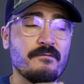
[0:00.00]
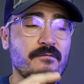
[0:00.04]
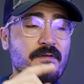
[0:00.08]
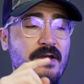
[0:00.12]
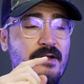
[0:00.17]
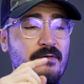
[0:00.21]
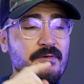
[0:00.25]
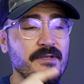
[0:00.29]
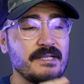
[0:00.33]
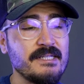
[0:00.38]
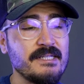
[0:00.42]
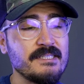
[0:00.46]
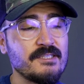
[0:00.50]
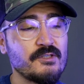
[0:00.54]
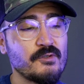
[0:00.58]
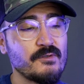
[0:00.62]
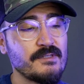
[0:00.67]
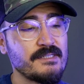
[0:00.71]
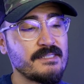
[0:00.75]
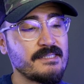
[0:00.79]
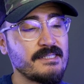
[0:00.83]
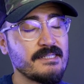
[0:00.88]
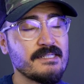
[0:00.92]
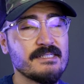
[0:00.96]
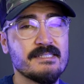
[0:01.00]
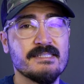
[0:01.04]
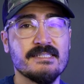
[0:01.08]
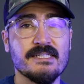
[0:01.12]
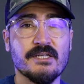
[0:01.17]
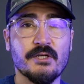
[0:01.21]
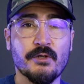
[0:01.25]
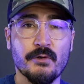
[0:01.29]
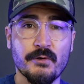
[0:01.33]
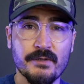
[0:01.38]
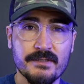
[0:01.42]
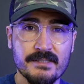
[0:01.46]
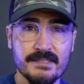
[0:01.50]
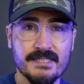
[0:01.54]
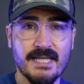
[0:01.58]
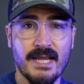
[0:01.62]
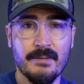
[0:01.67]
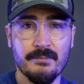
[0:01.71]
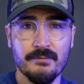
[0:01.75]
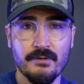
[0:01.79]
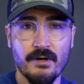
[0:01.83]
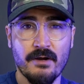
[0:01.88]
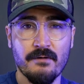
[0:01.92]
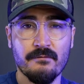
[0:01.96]
very interesting security
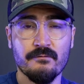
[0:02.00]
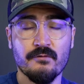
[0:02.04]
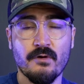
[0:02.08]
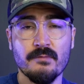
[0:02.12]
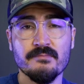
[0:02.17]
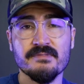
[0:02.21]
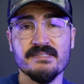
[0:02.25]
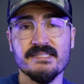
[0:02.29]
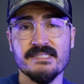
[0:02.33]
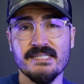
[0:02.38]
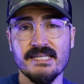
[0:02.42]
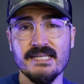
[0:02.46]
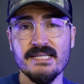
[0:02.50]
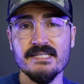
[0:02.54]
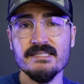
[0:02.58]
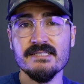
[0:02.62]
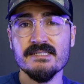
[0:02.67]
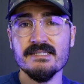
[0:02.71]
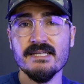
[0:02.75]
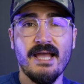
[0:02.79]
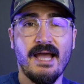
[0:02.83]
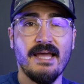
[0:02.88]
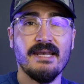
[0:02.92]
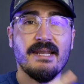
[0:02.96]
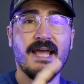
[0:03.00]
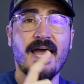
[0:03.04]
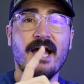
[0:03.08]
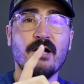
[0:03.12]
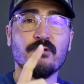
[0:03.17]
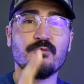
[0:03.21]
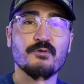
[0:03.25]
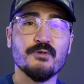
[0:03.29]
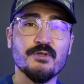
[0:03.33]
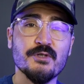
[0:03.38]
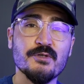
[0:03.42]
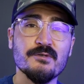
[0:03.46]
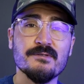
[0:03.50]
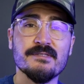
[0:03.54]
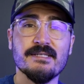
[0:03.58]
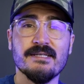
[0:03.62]
camera from Scenes and how to use